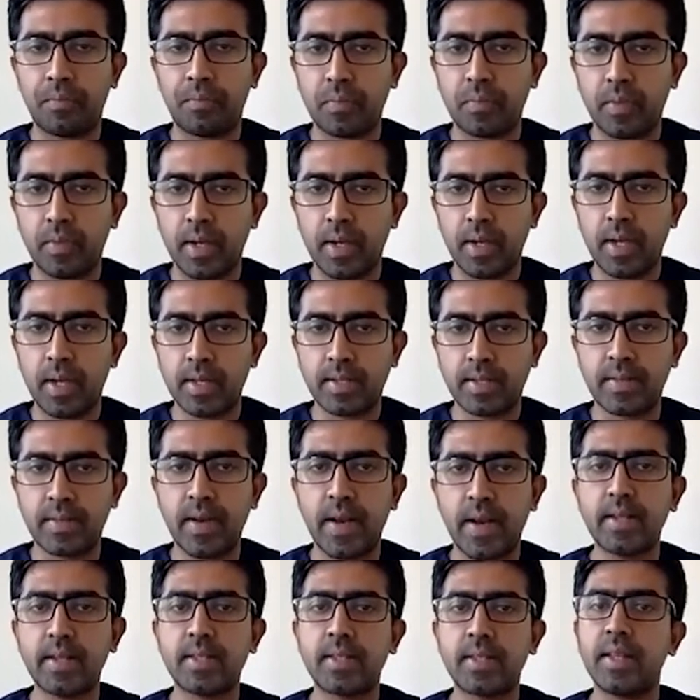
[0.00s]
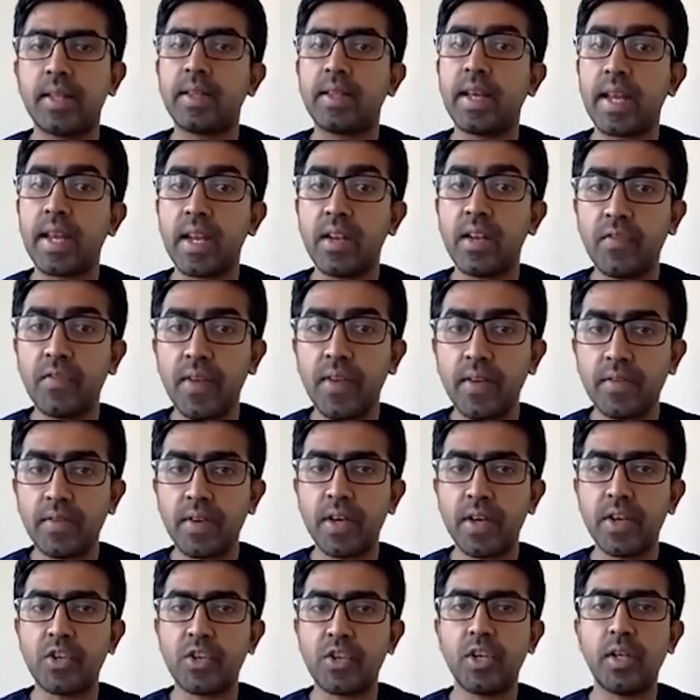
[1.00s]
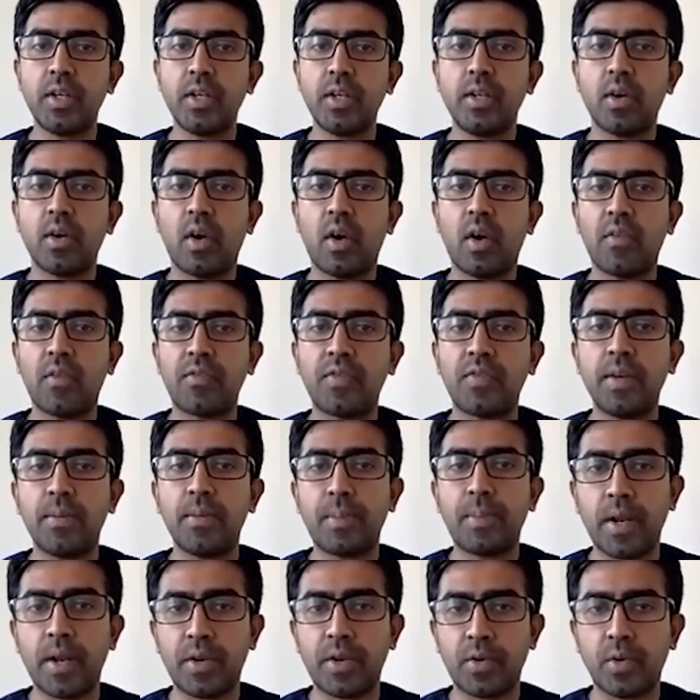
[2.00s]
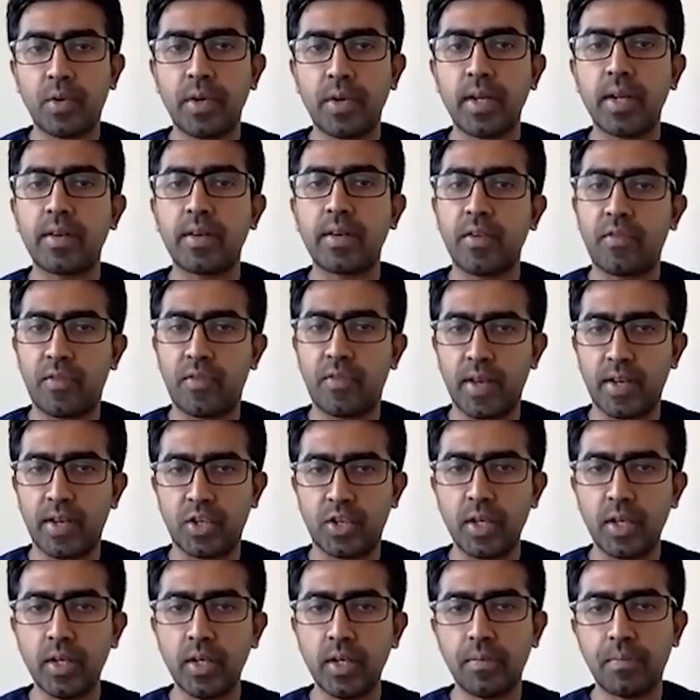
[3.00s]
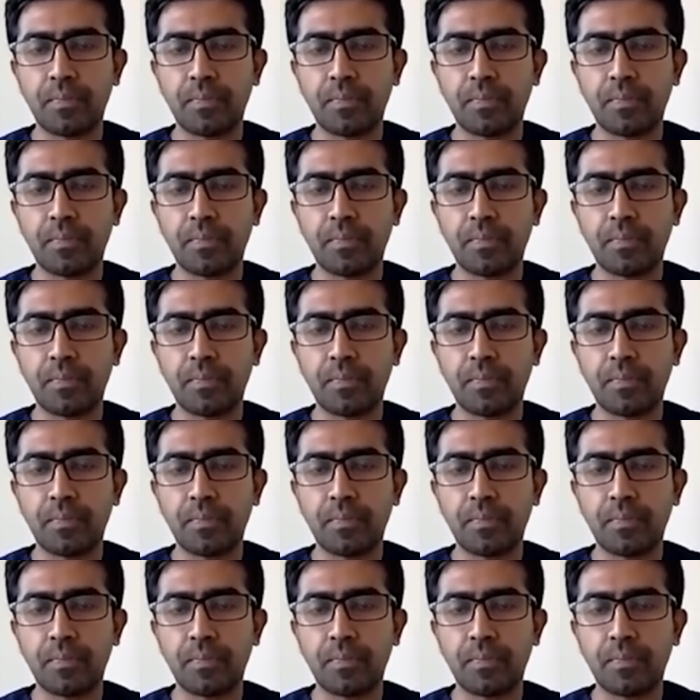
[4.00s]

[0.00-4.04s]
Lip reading: illustrates the infiltration of the peritoneal reflection,